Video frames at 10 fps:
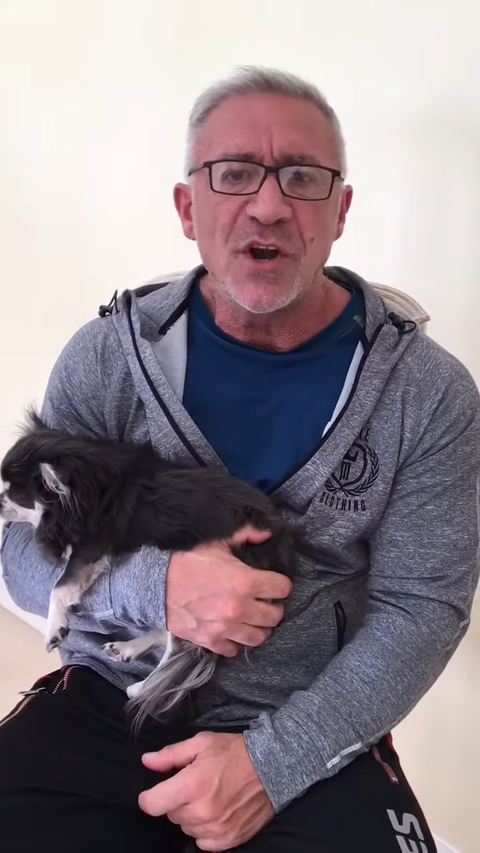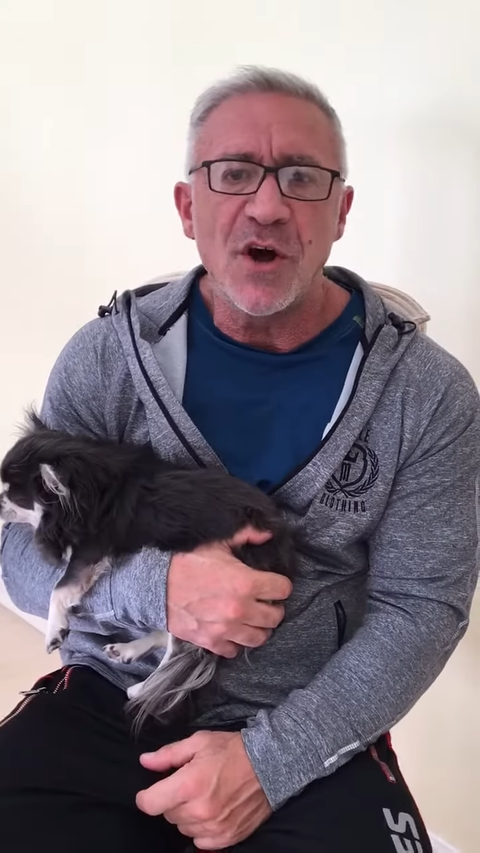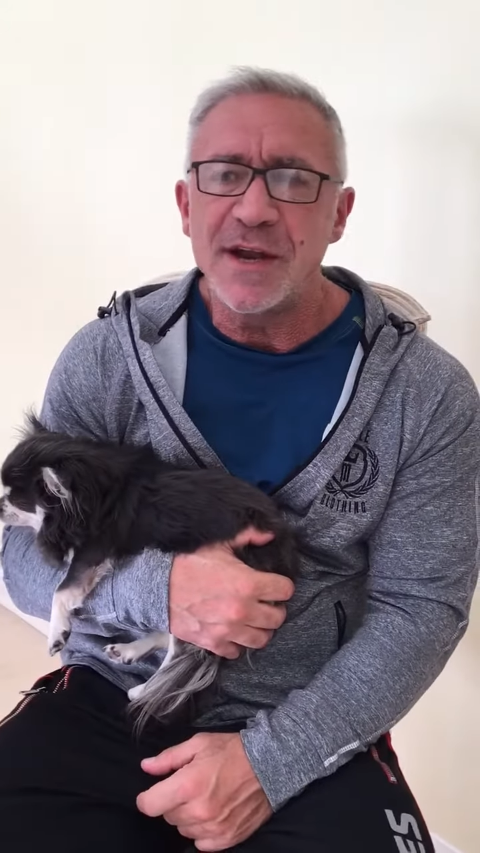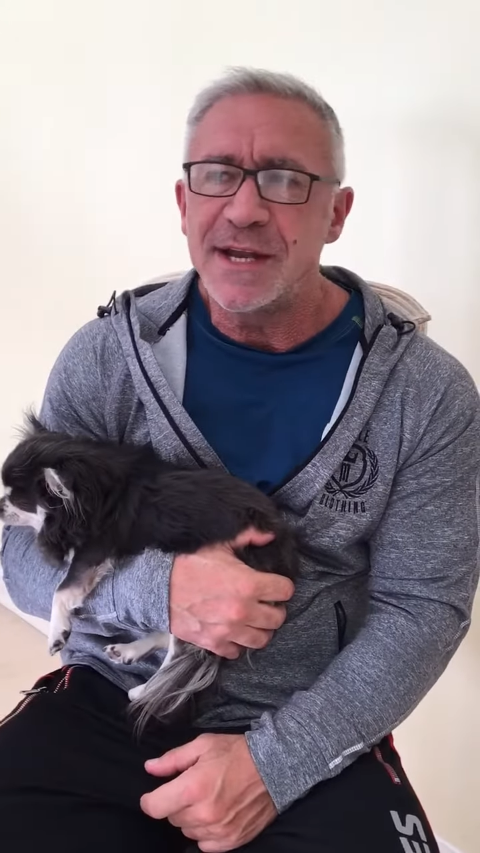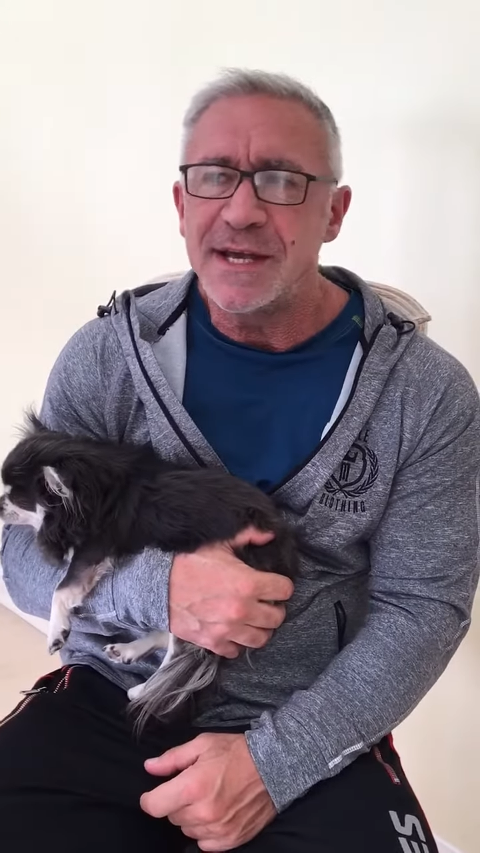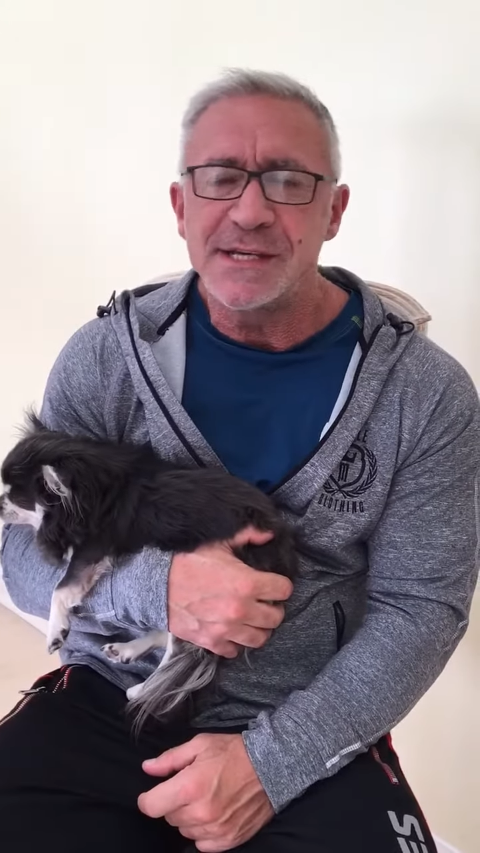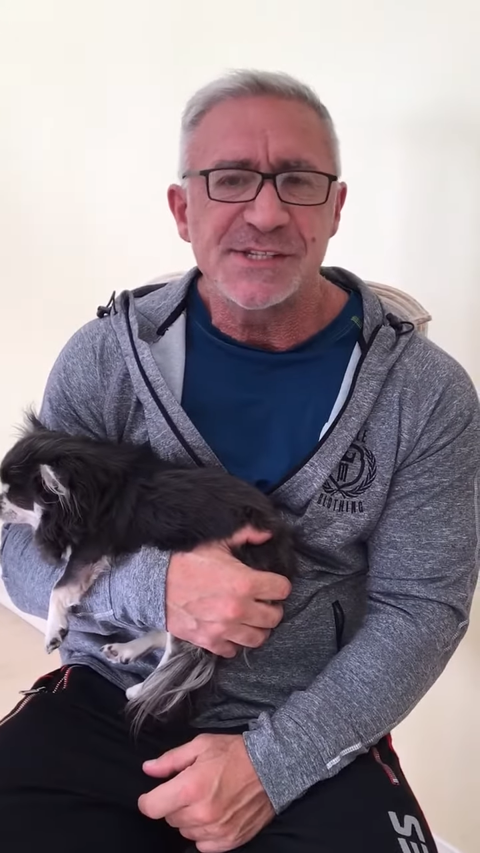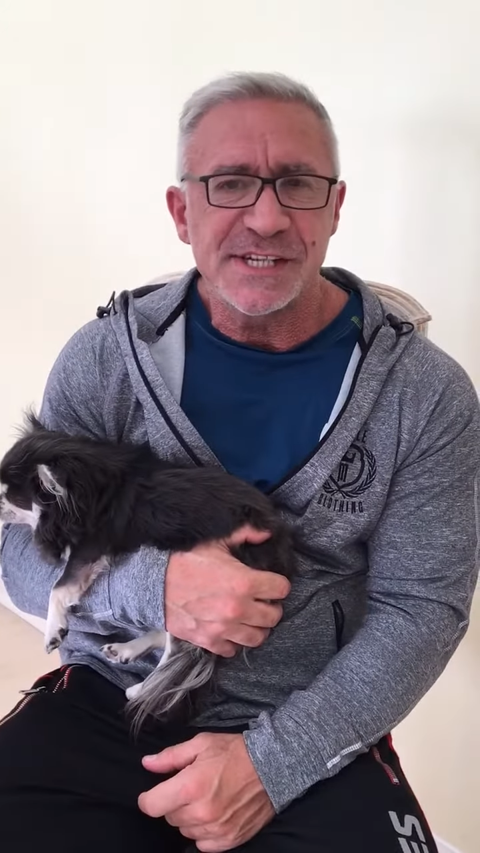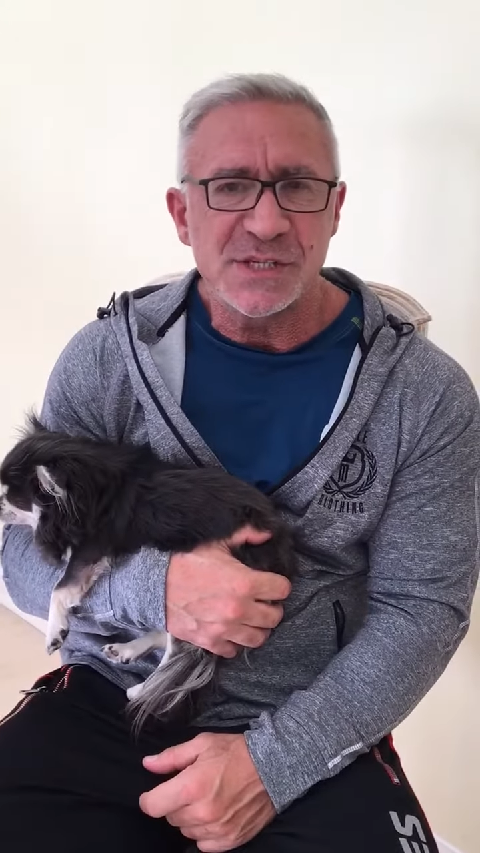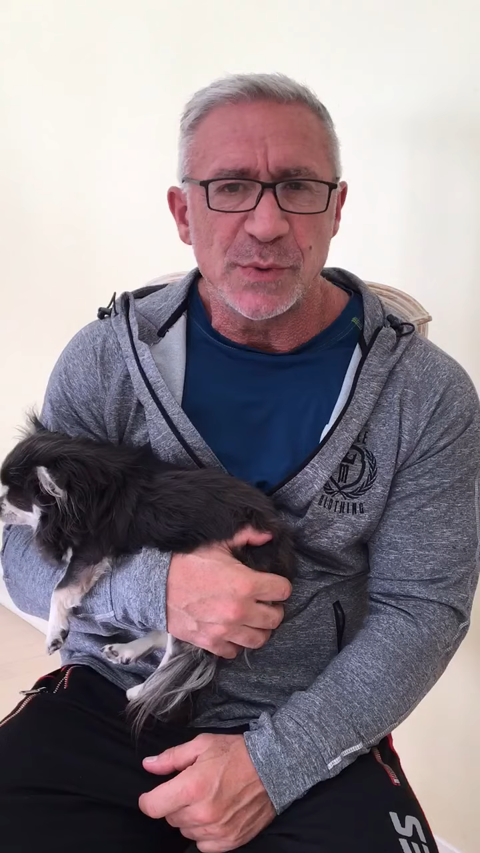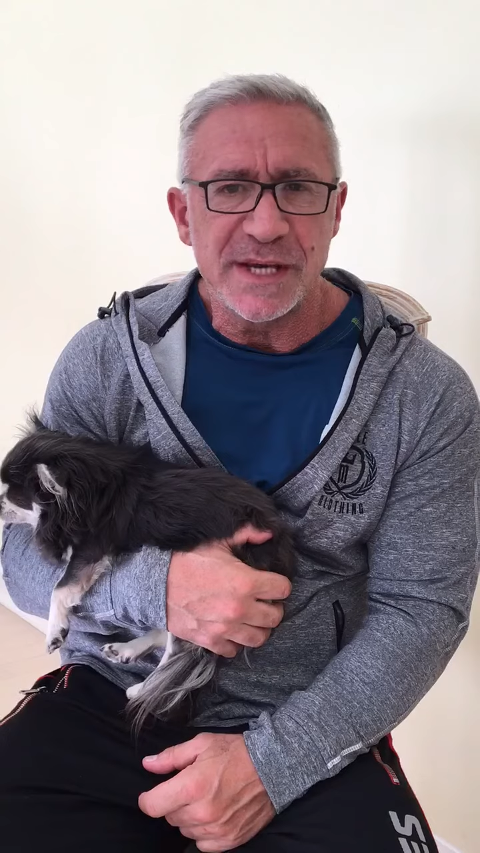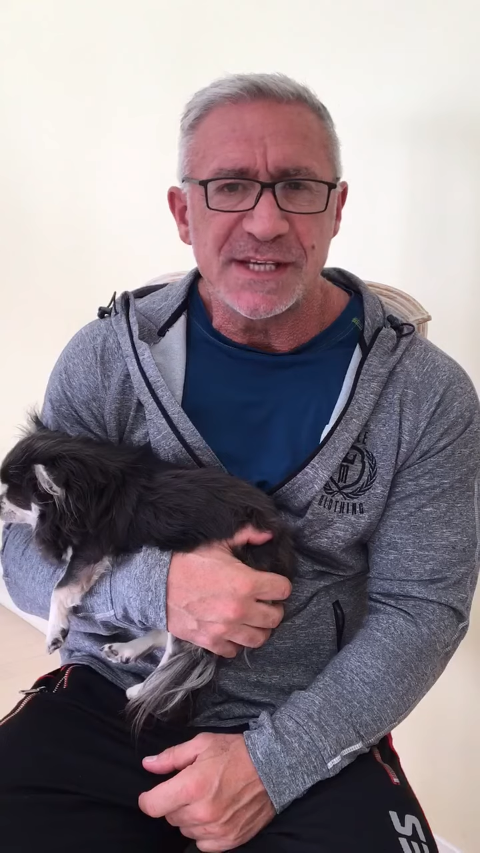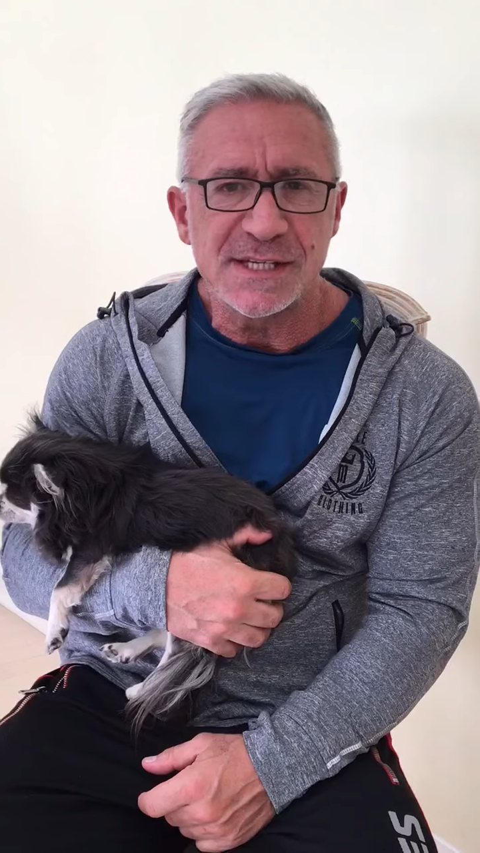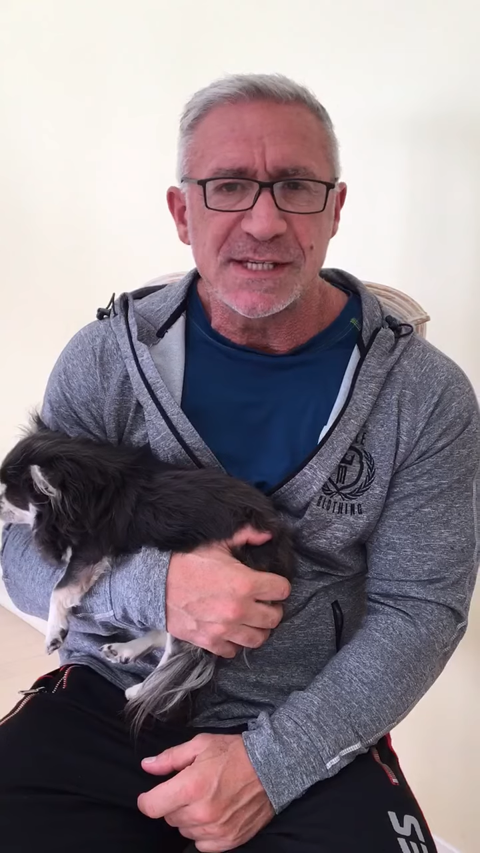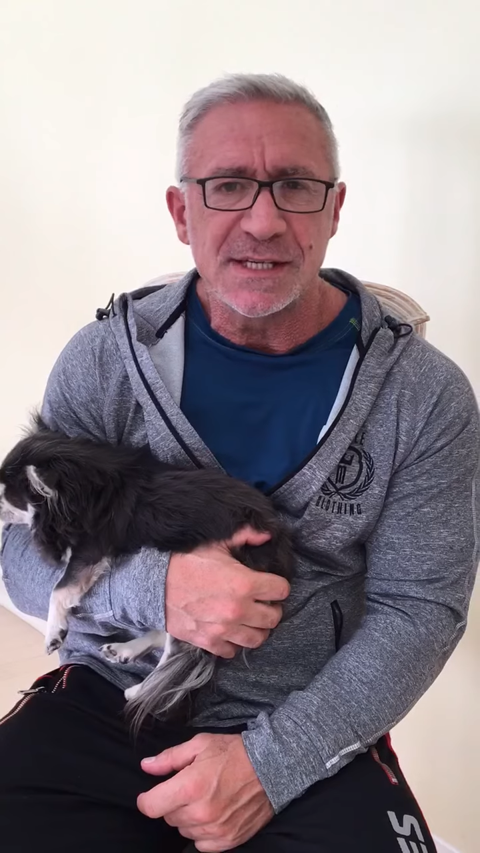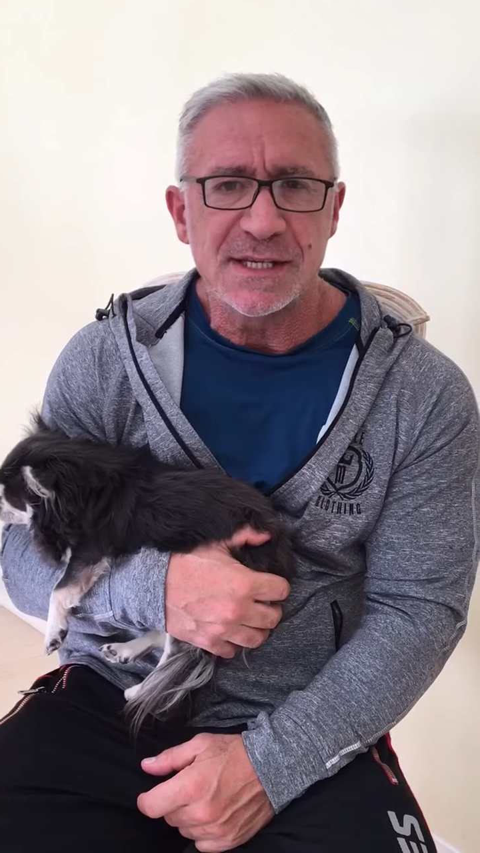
holiday in 6 weeks